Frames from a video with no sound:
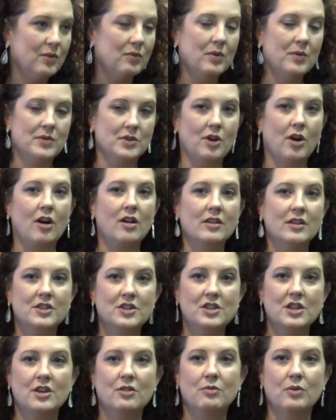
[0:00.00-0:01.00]
We went to
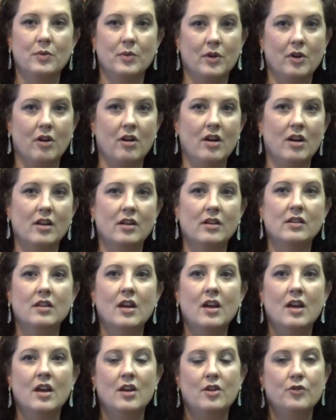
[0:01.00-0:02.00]
college here. We were gone
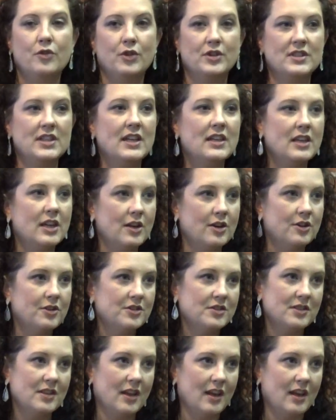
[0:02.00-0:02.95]
for 10 years